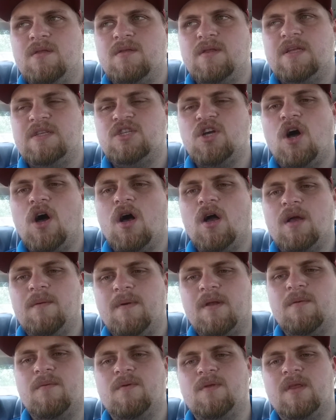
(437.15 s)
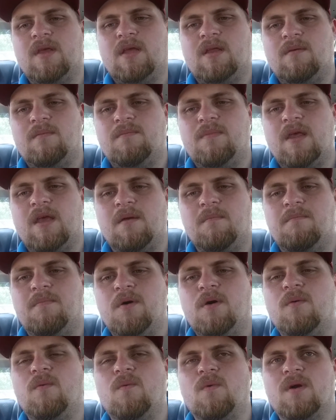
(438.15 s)
They talk about it more. They can
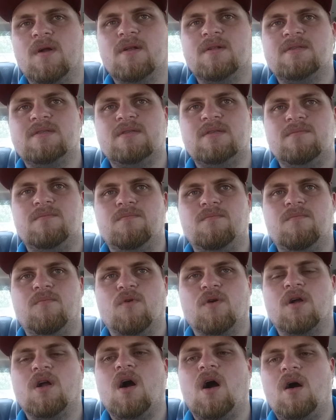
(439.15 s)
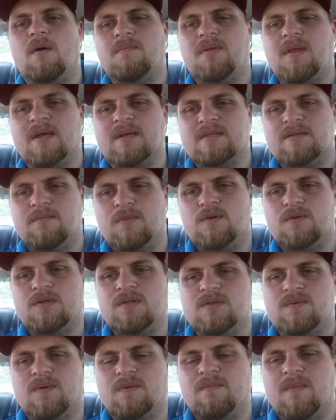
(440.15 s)
put words to more complex
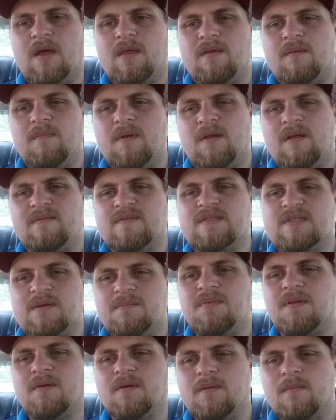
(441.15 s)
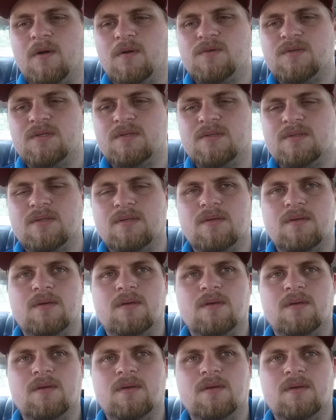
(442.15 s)
emotions where I think men have simpler emotions.